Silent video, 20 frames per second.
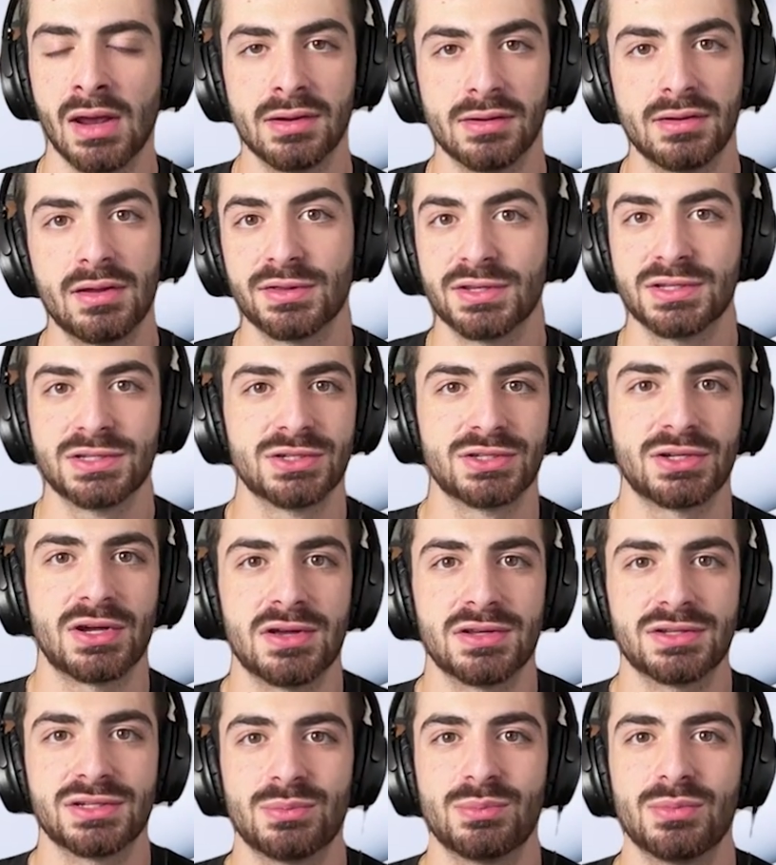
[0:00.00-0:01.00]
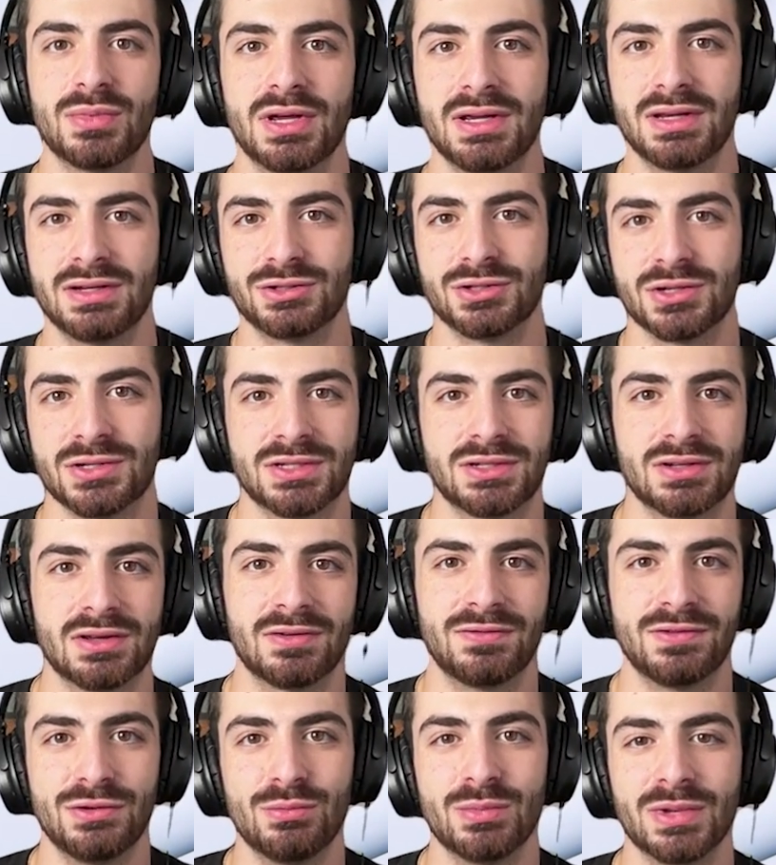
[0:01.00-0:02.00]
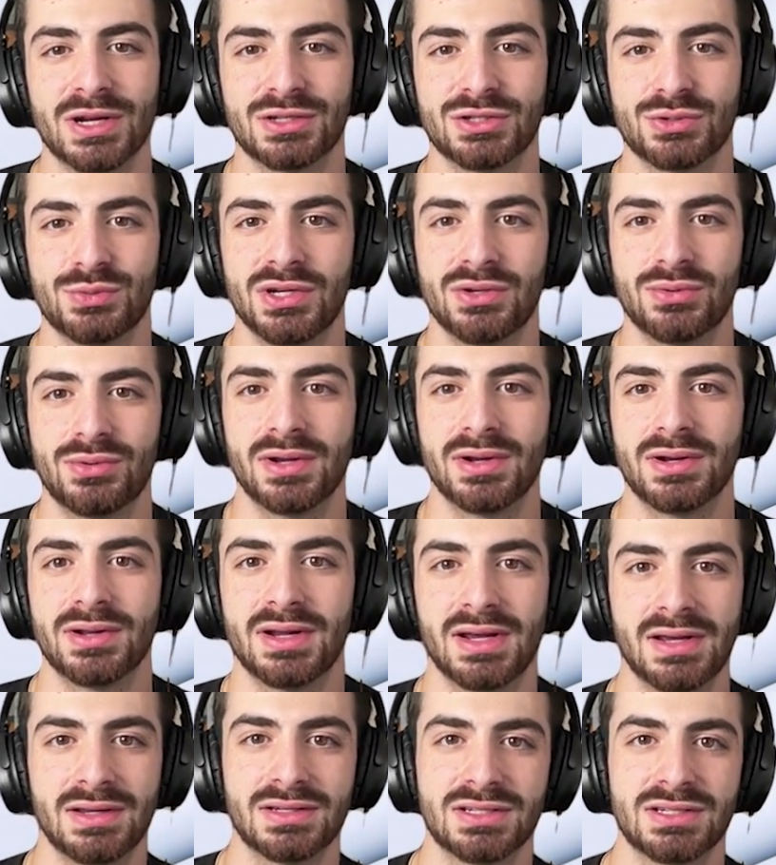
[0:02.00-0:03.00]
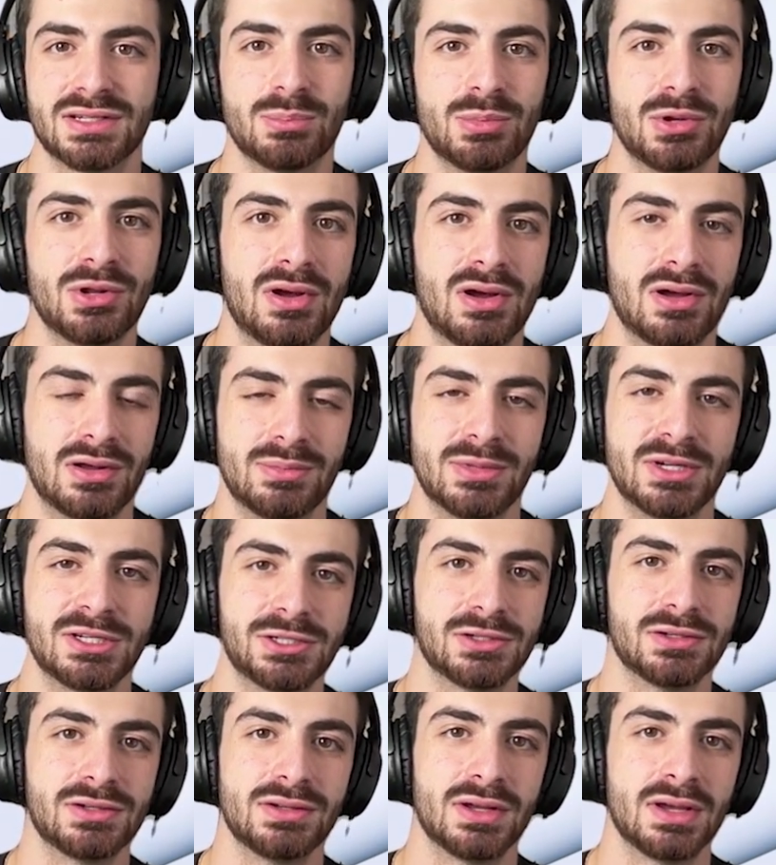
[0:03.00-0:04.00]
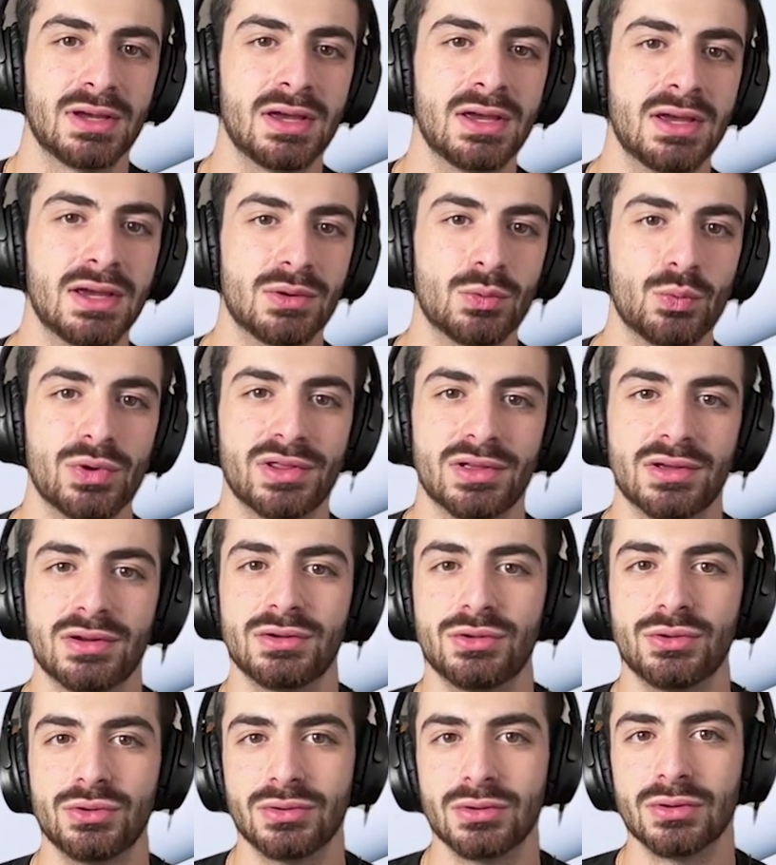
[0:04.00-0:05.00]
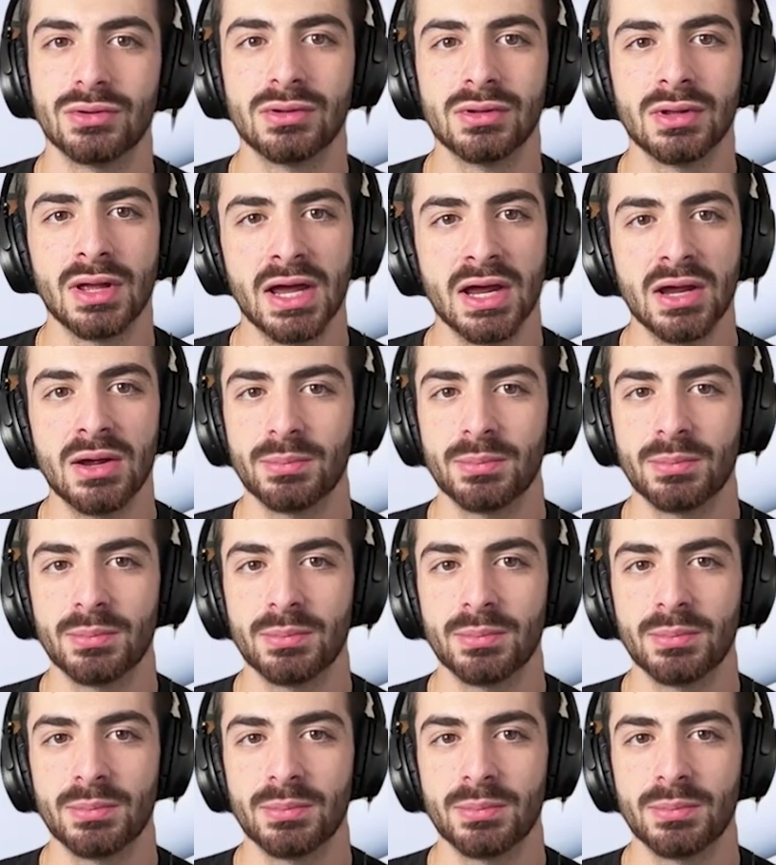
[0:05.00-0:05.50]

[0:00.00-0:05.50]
Now this is awesome. In just a few minutes, we created a simple automation within Google.